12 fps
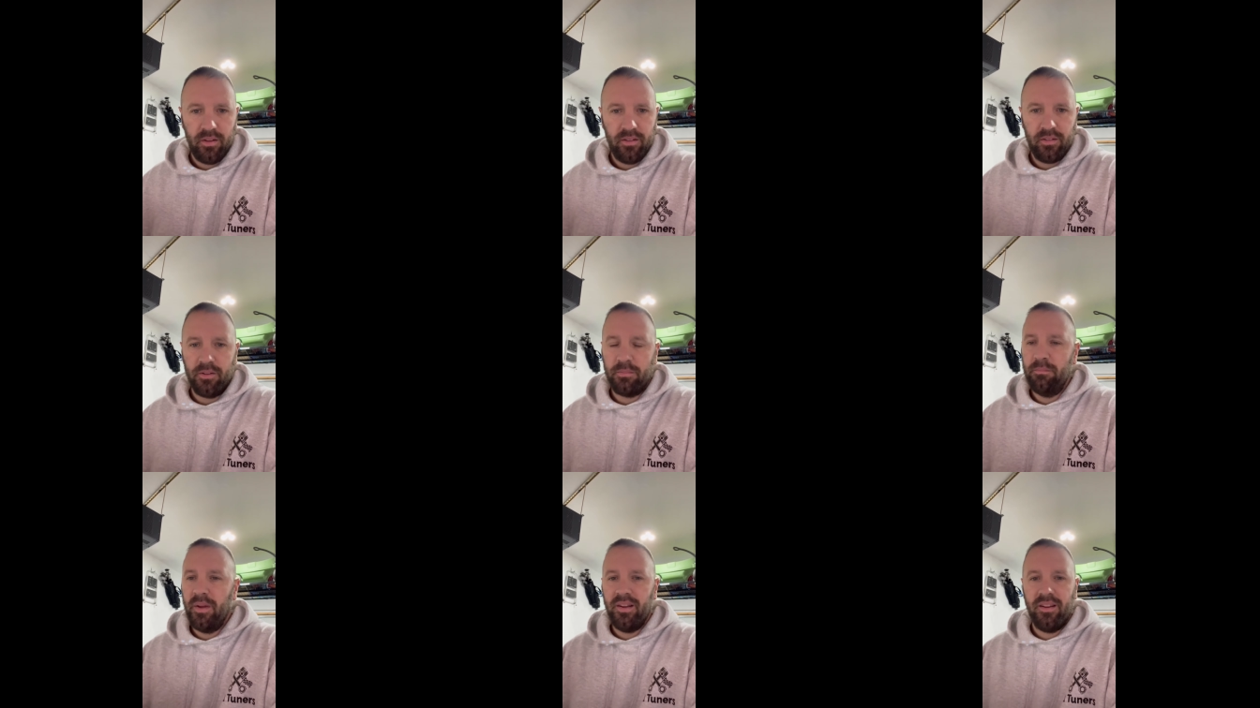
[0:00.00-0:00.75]
So there's
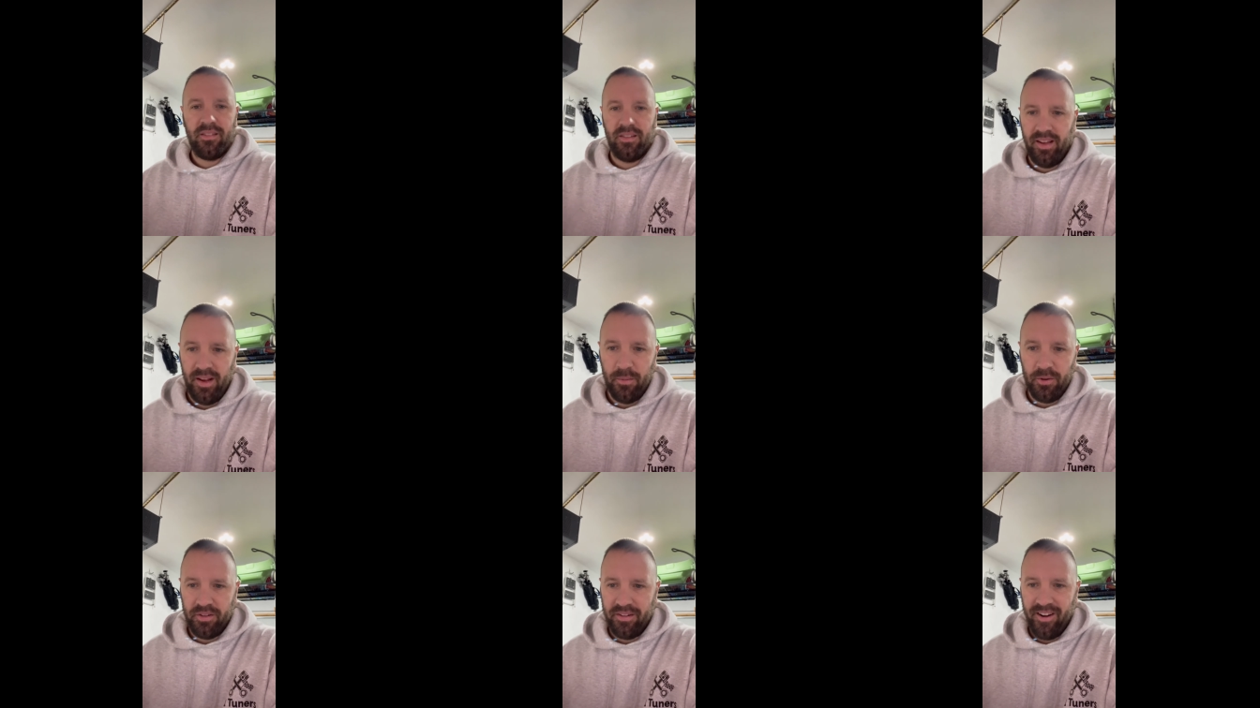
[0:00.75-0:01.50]
millions of
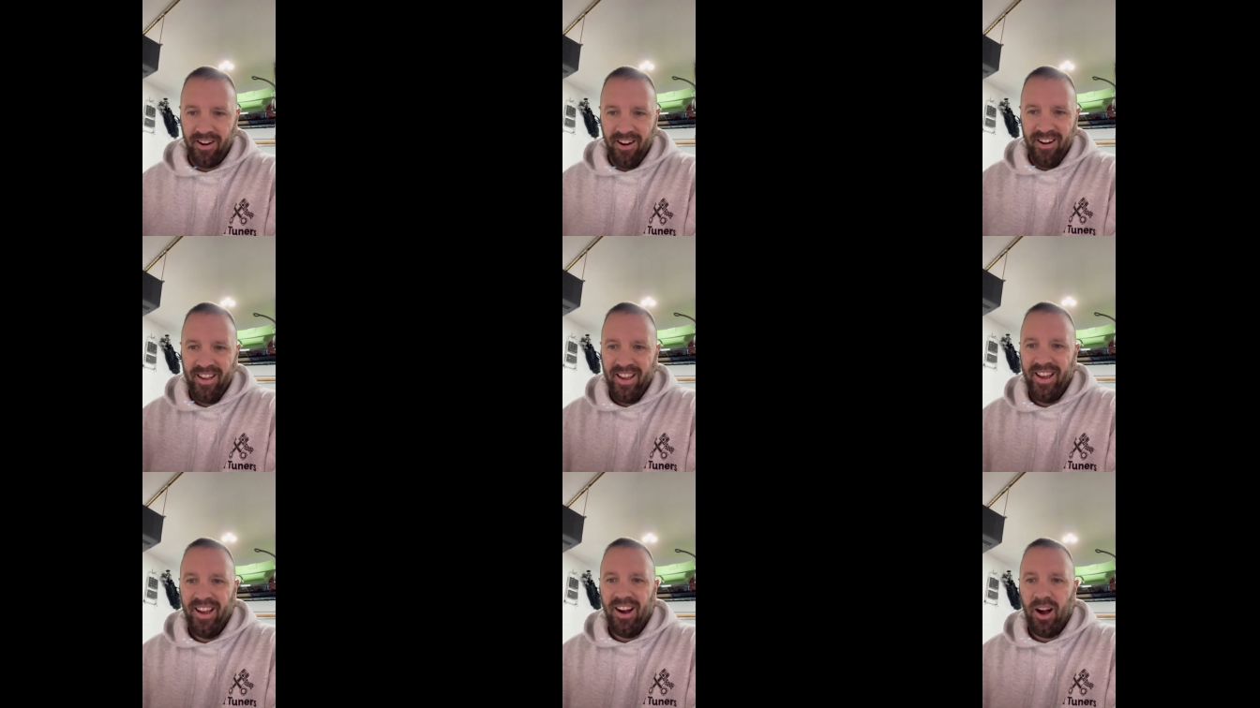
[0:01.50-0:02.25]
tables in here
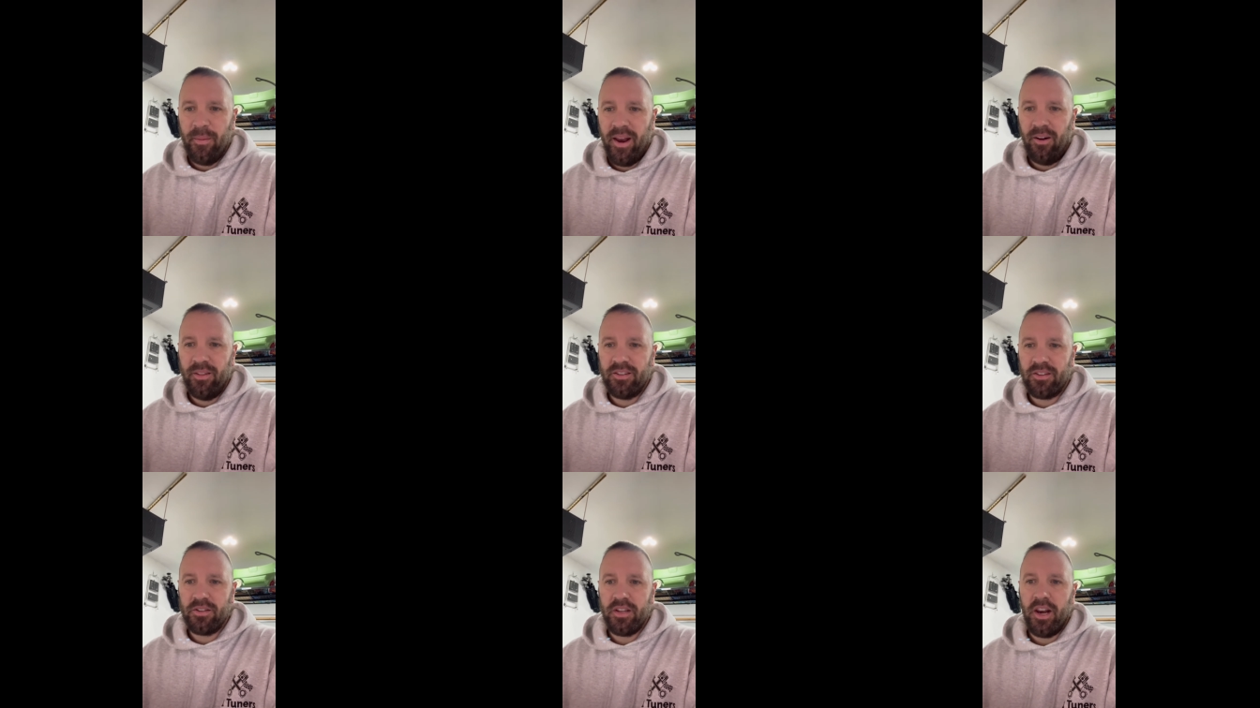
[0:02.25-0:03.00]
and how
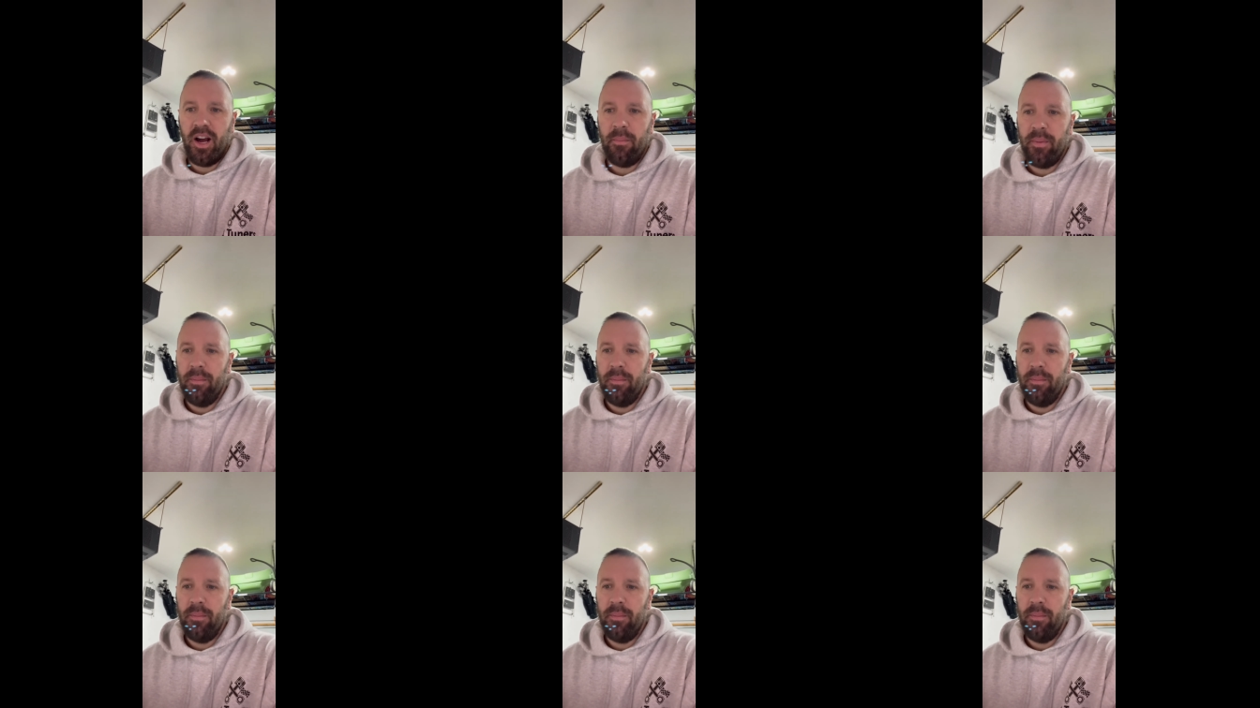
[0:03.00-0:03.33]
these are set up.